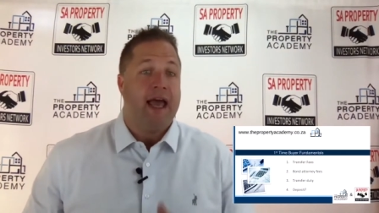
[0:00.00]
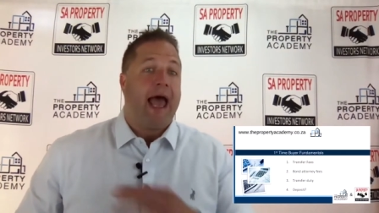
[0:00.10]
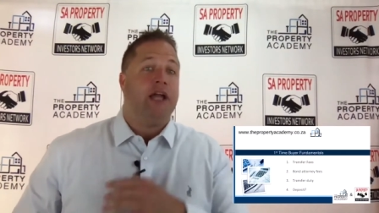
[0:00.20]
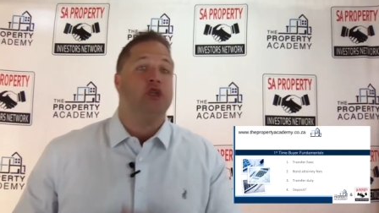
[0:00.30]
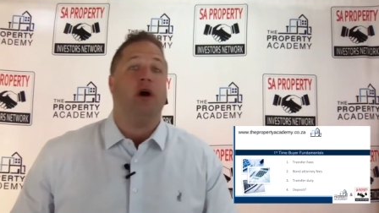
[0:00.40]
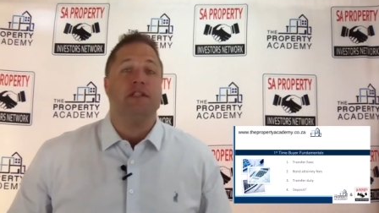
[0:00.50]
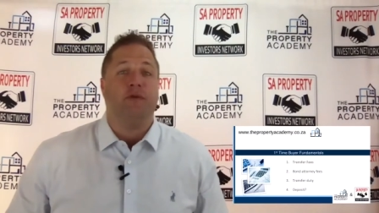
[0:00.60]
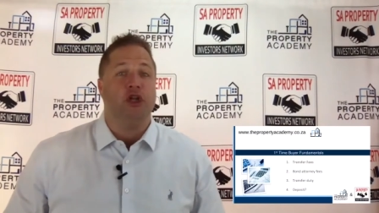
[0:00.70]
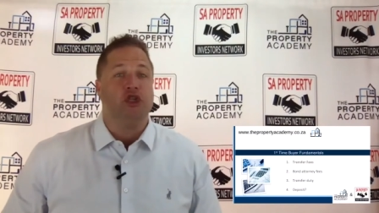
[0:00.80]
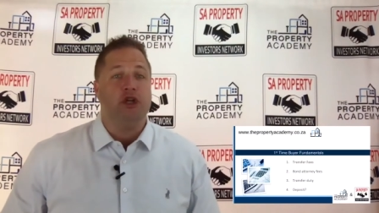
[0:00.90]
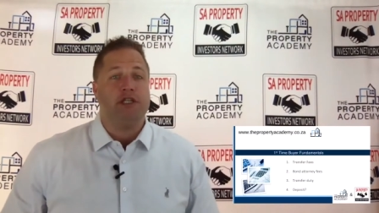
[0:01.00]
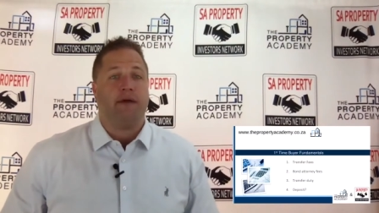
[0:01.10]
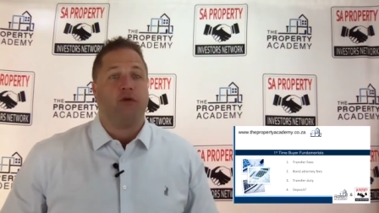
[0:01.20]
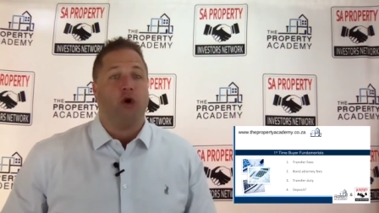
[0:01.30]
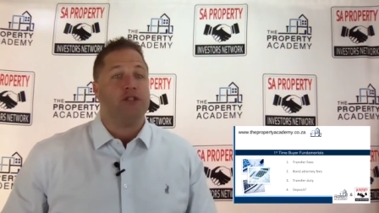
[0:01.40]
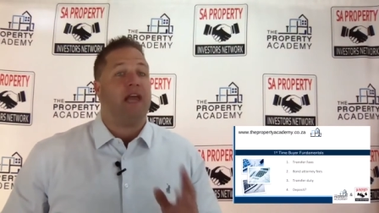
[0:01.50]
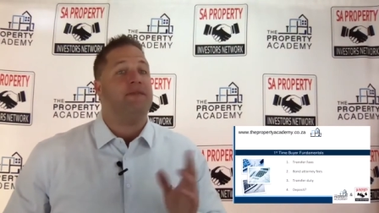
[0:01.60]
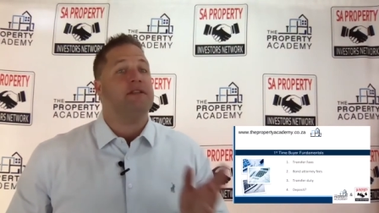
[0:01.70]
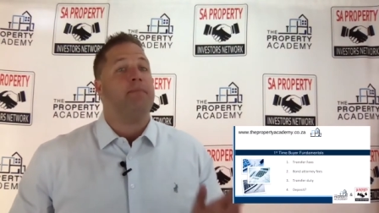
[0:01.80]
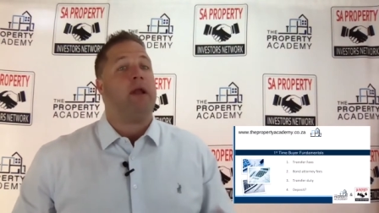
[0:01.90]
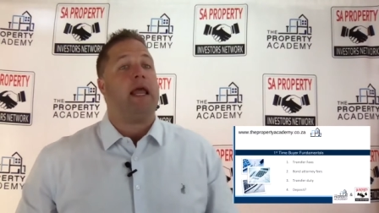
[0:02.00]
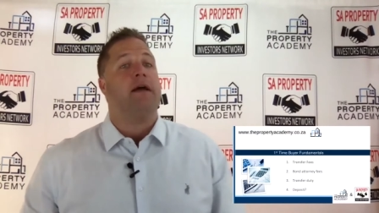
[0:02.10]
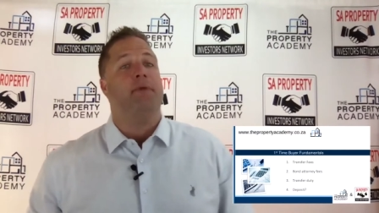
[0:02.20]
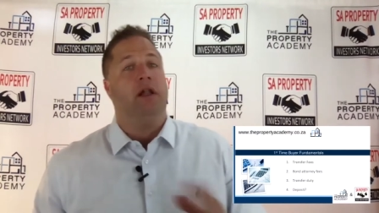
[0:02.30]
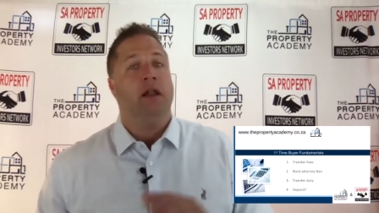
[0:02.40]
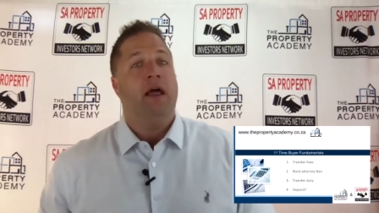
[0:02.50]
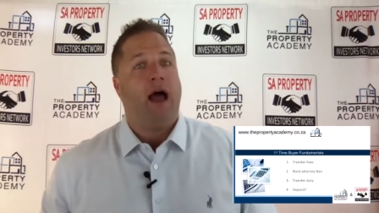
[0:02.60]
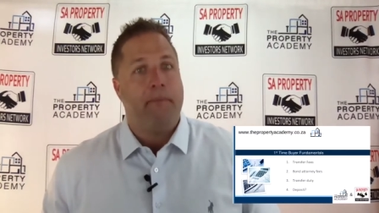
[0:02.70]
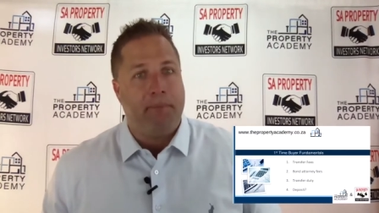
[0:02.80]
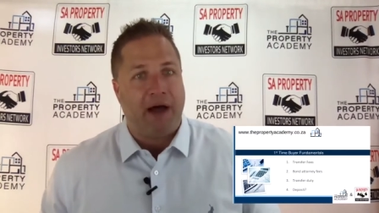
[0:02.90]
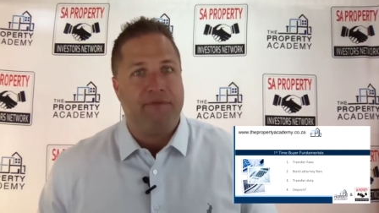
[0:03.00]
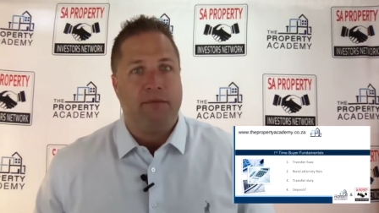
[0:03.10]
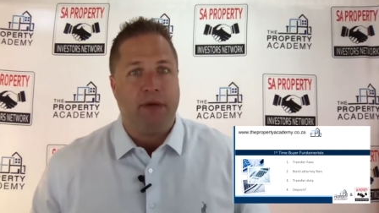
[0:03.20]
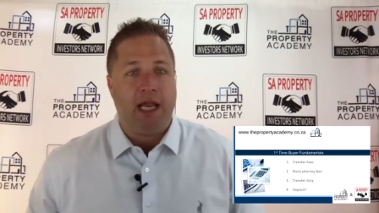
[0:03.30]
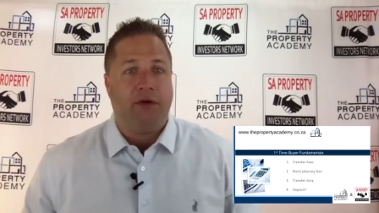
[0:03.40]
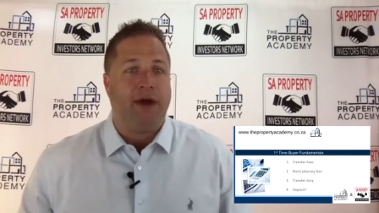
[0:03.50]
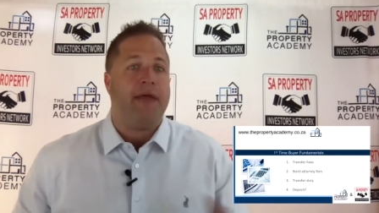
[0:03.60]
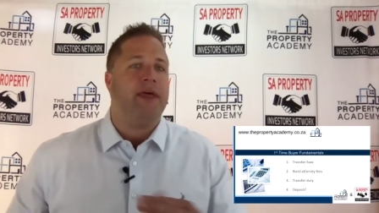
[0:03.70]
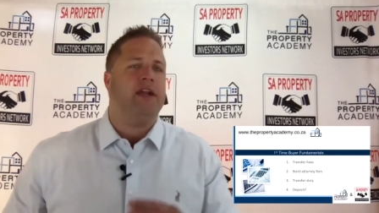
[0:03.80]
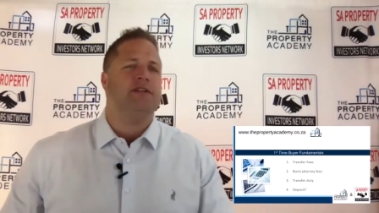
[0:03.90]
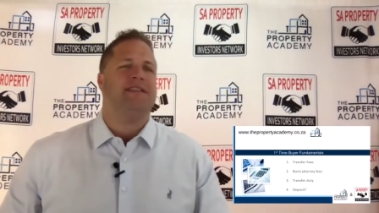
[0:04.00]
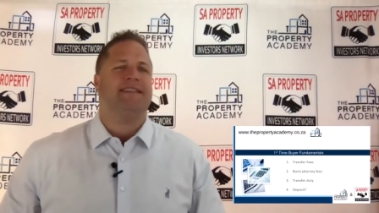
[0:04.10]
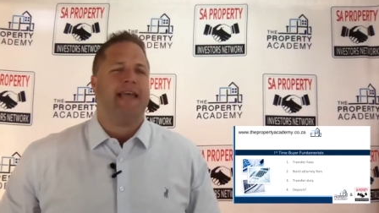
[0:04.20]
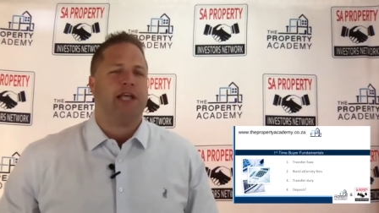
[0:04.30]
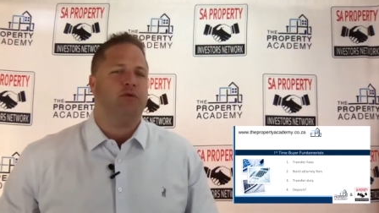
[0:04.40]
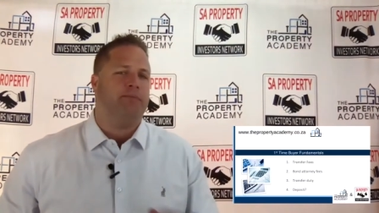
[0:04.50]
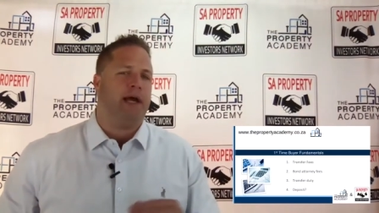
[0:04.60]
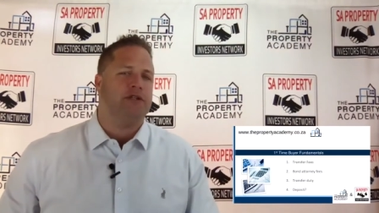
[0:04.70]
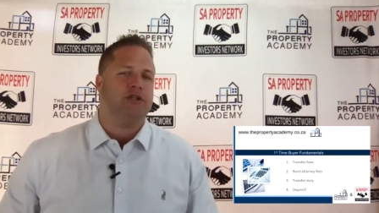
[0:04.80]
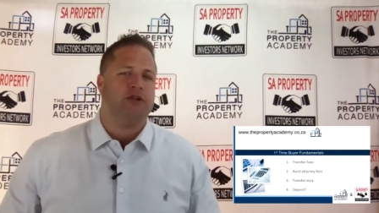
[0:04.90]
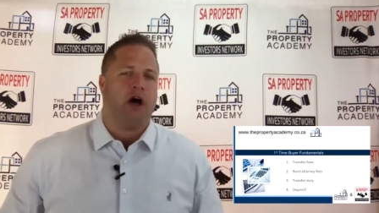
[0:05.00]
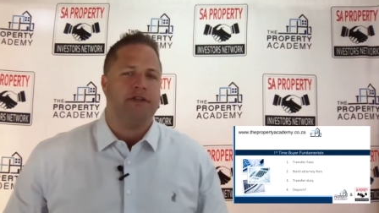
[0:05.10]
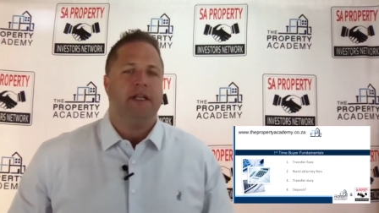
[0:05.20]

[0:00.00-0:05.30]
And transfer duty, of course, if it's applicable above a million rand, that is just the tax we pay to SARS